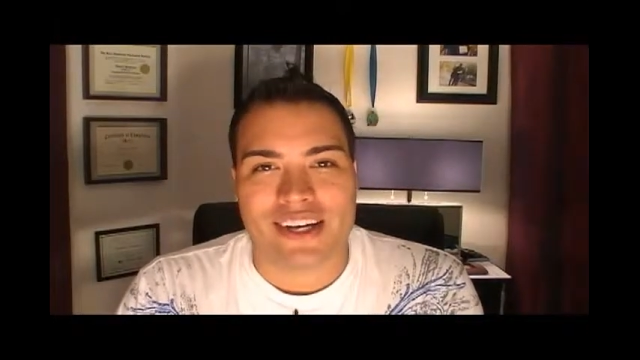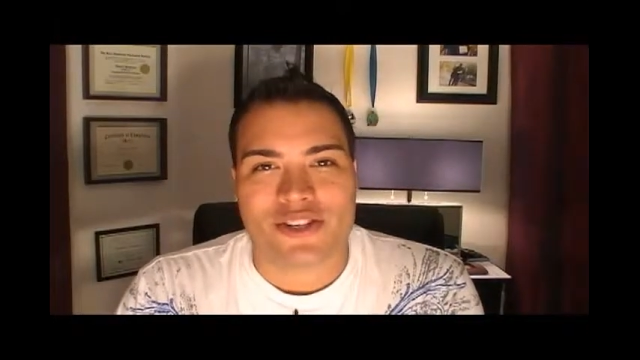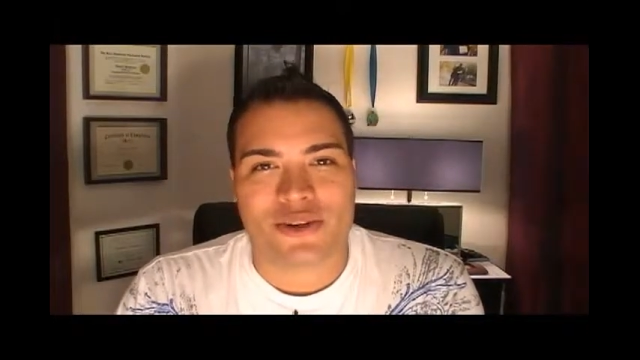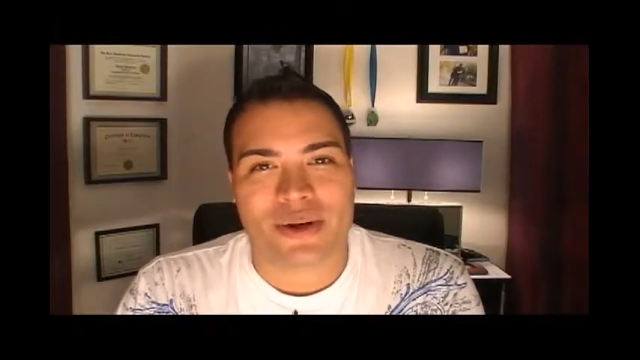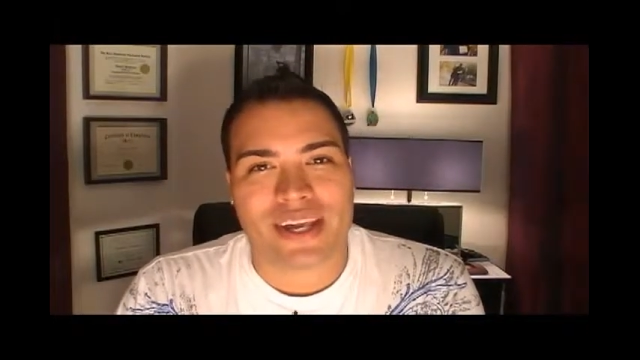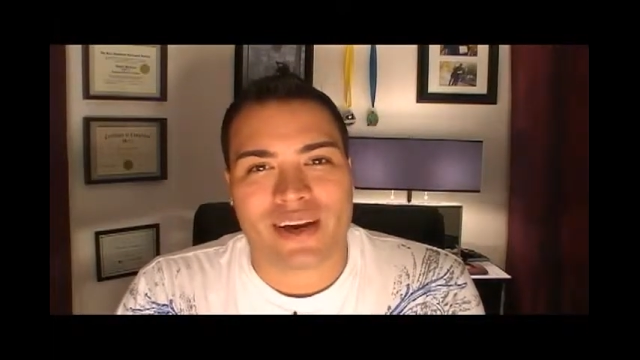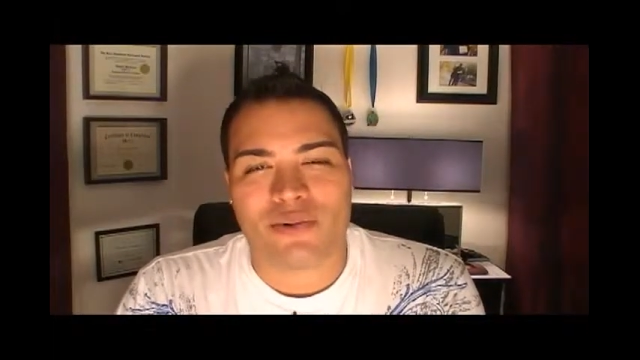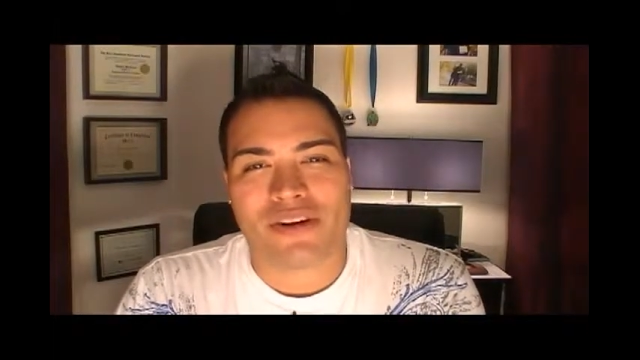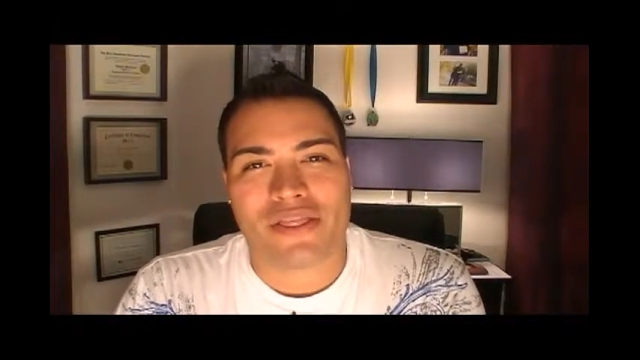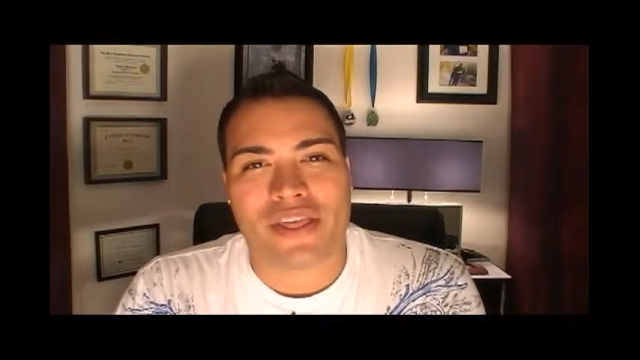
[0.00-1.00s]
So again, I
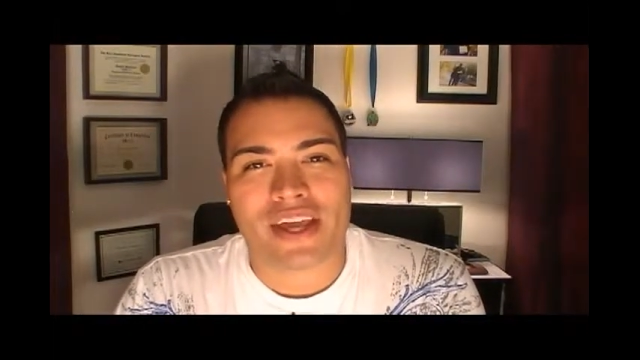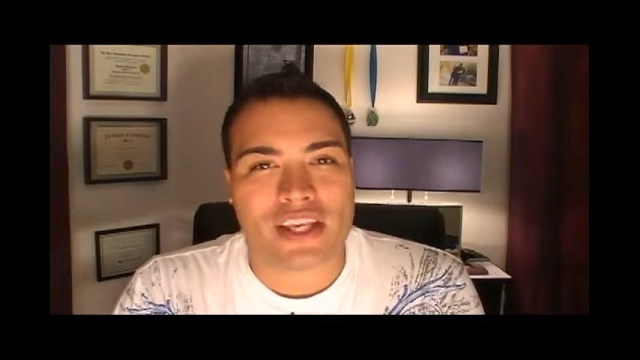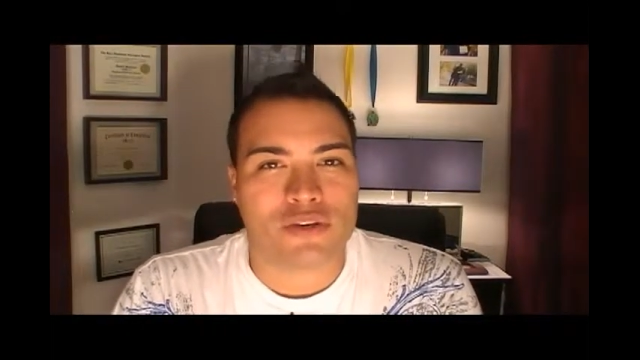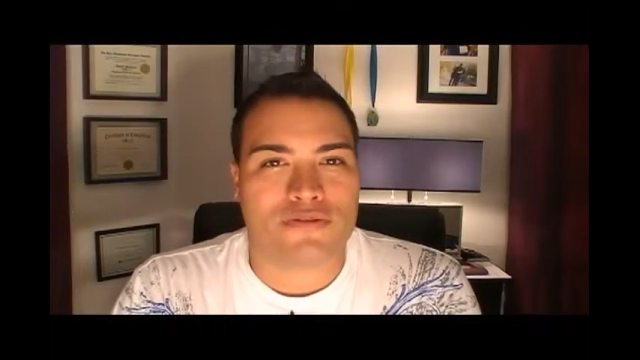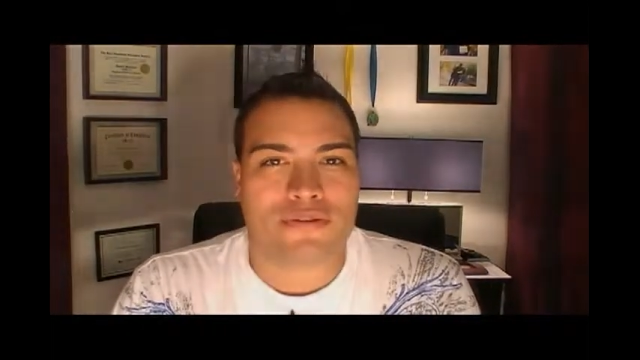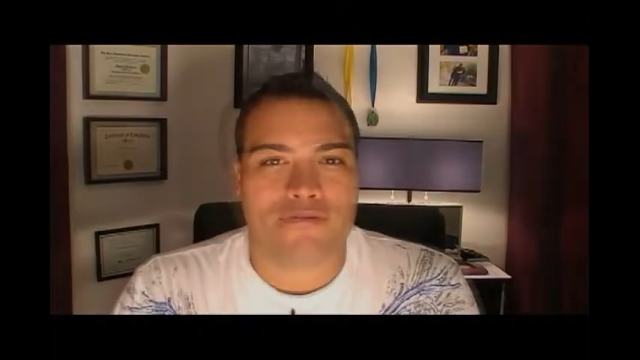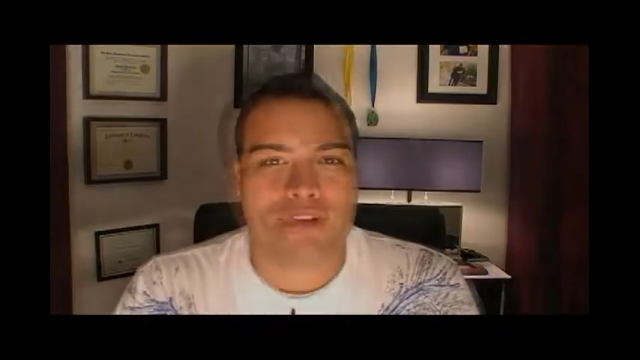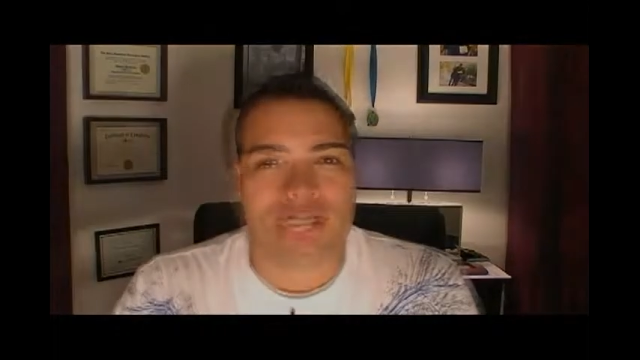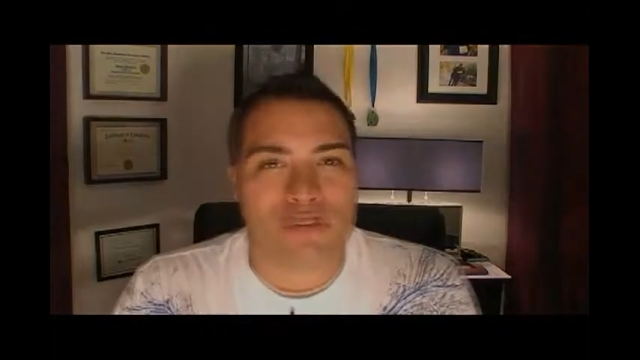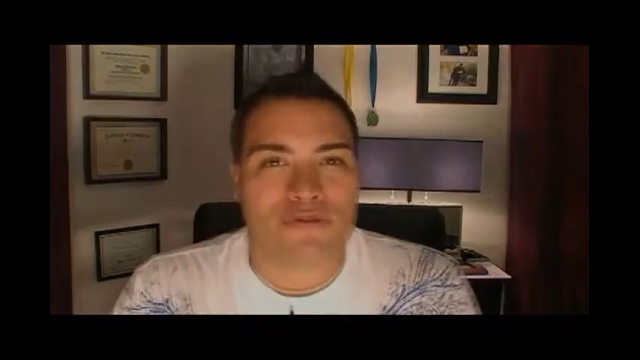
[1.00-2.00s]
want to thank you for
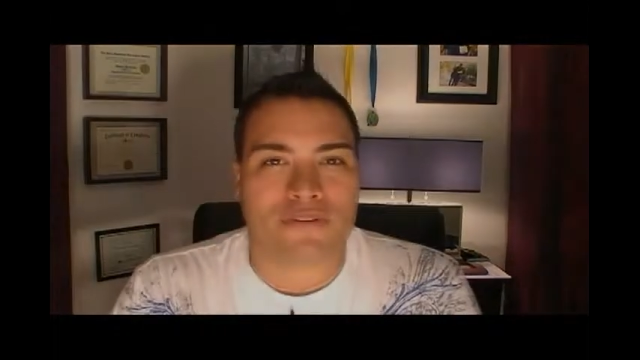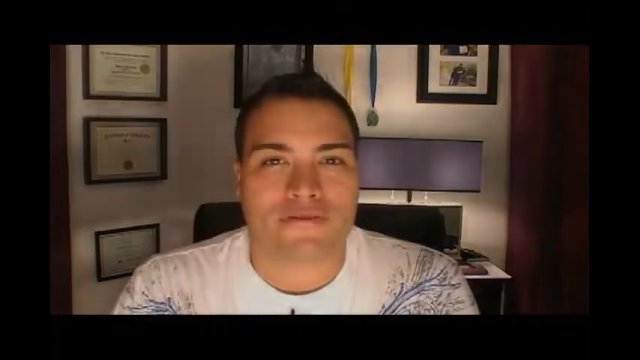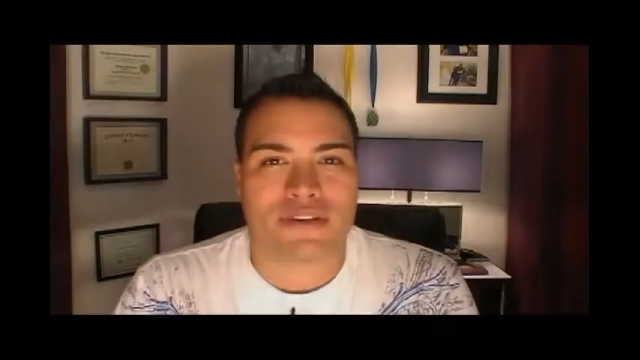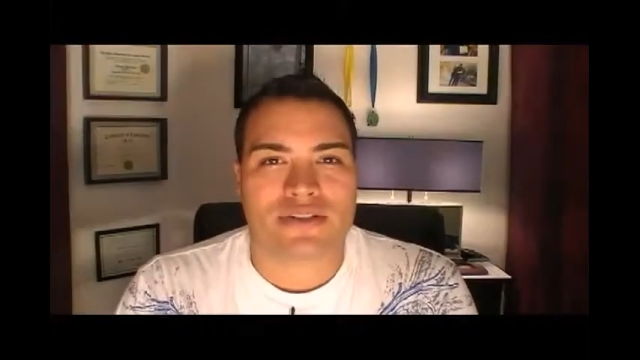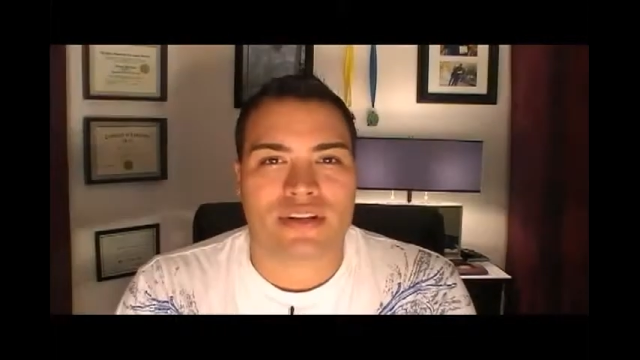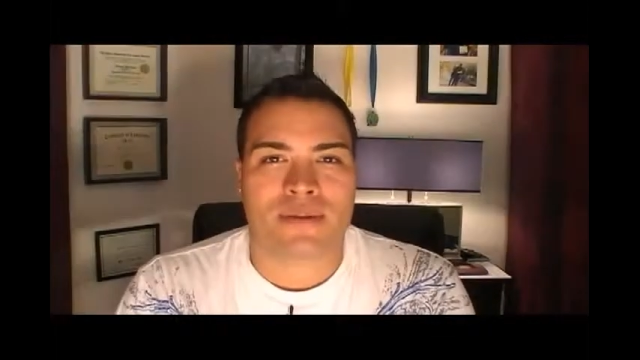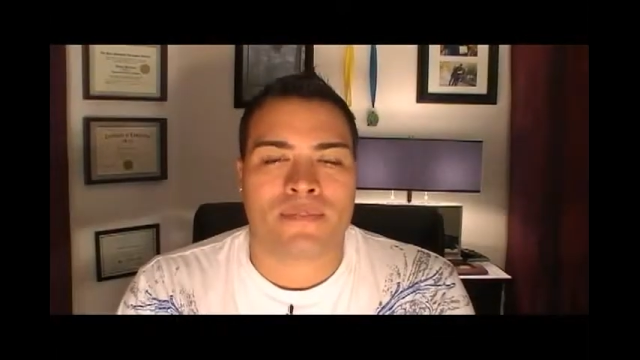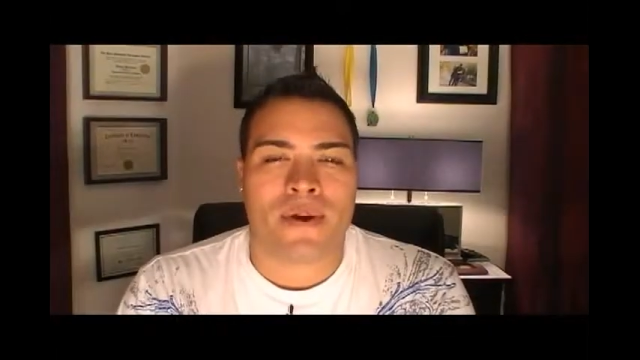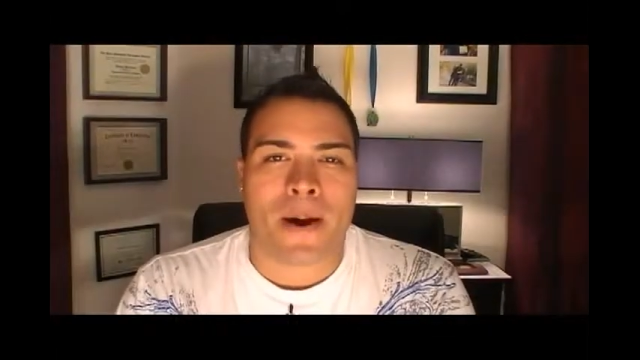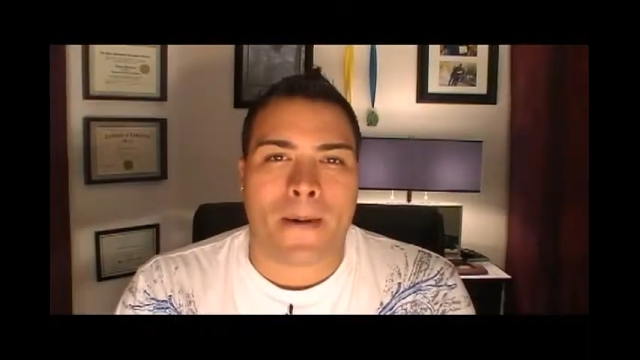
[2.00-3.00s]
visiting for
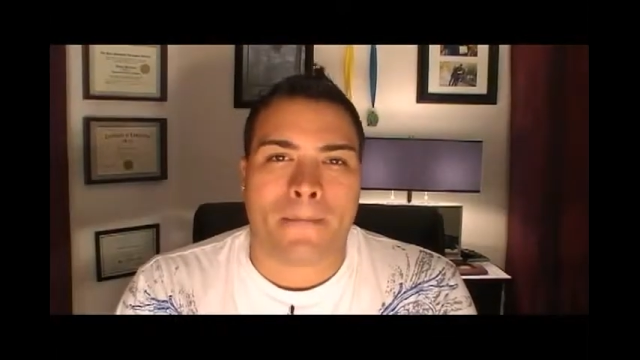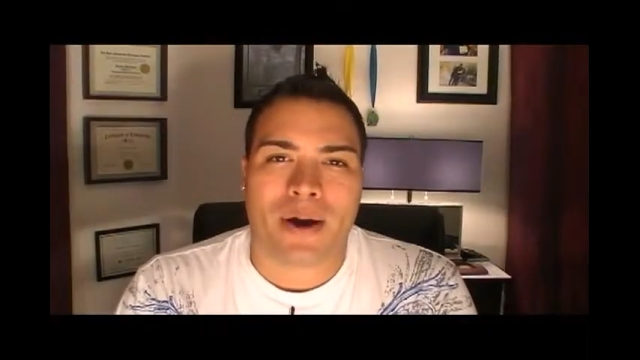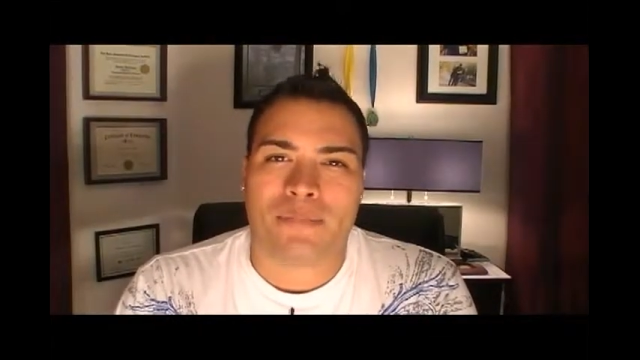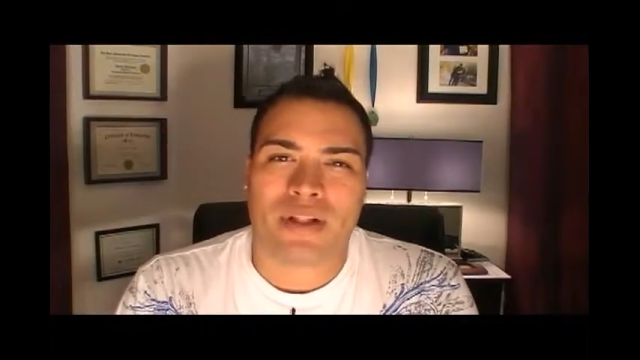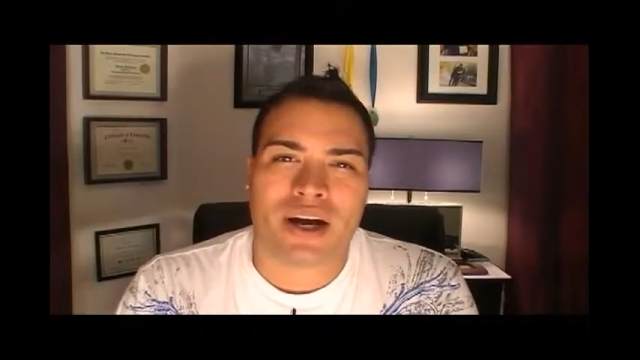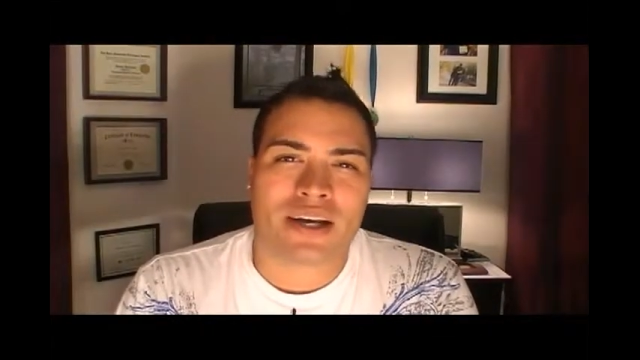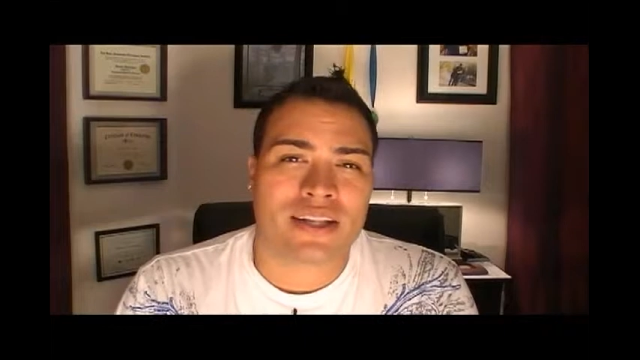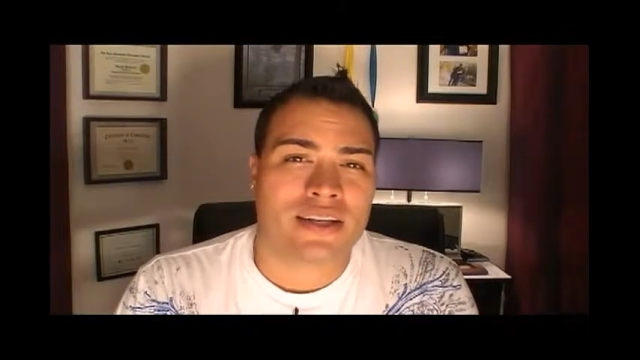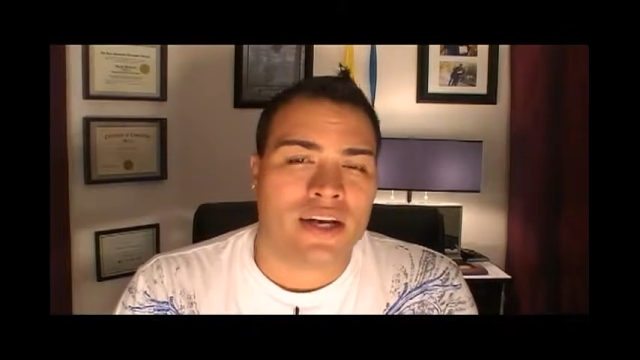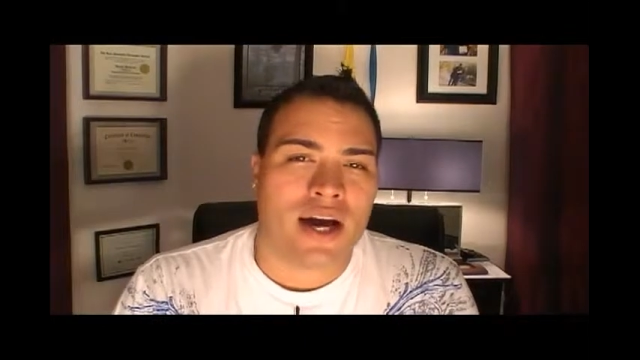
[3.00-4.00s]
visiting my blog,
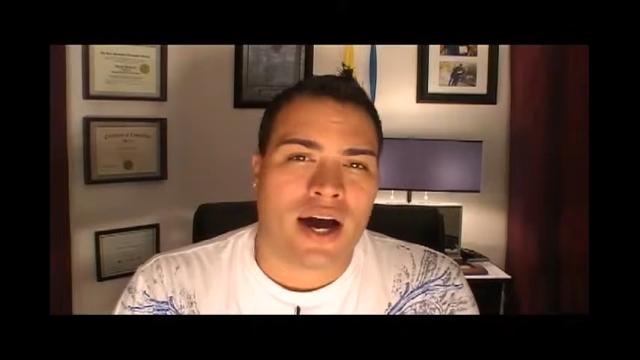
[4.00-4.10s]
and